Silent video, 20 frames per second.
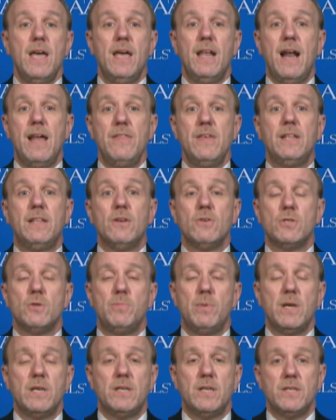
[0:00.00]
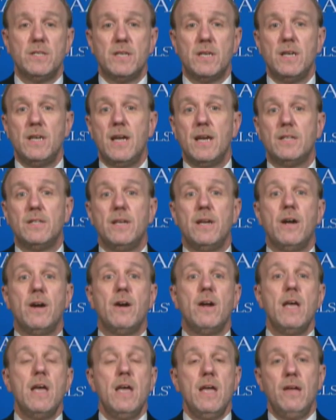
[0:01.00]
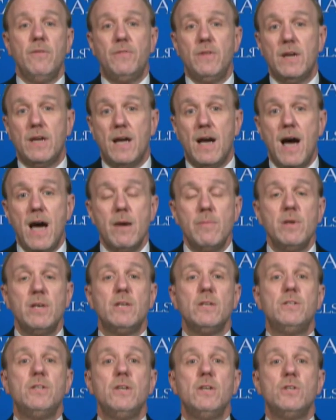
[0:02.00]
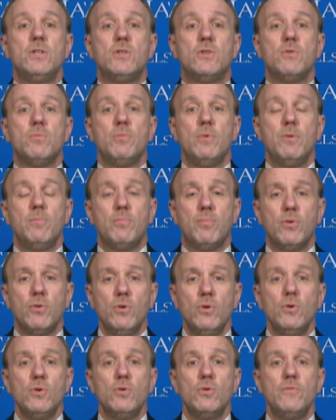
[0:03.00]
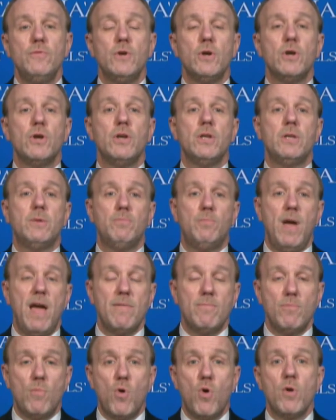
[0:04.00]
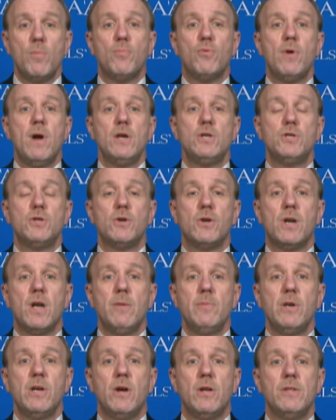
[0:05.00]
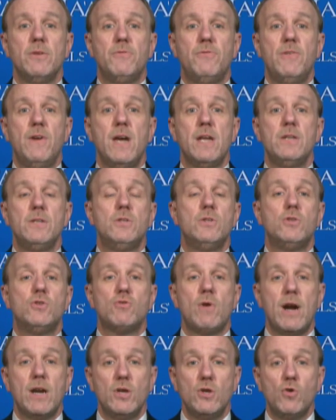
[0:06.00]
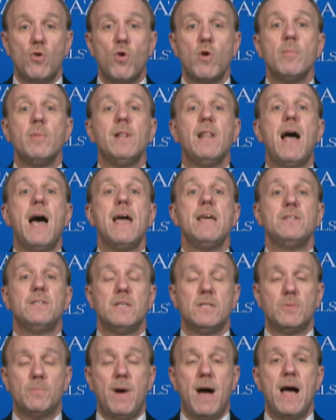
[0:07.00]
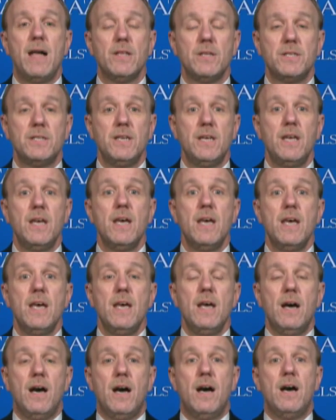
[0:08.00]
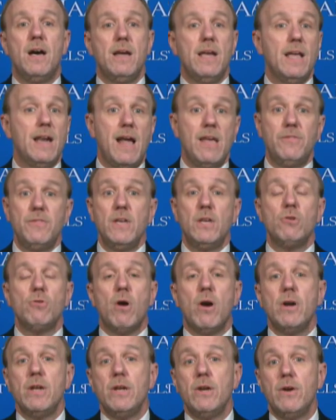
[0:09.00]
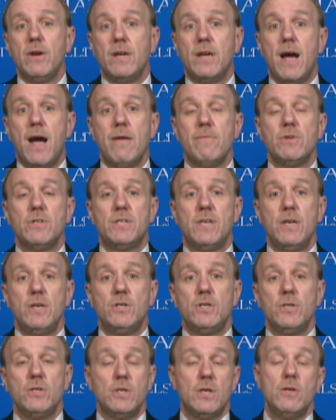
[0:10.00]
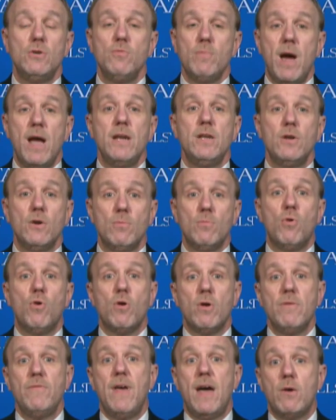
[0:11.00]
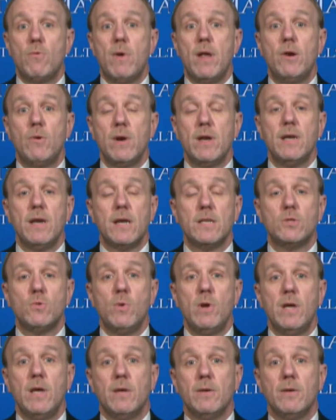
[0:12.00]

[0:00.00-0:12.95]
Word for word: And I think there's a big disconnect there. If the economy continues to improve, you're going to have more pressure coming on the Fed to mm-hmm. try to normalize its policy. Uh, and I think you're already hearing conversations, and you might hear more of that rhetoric next week.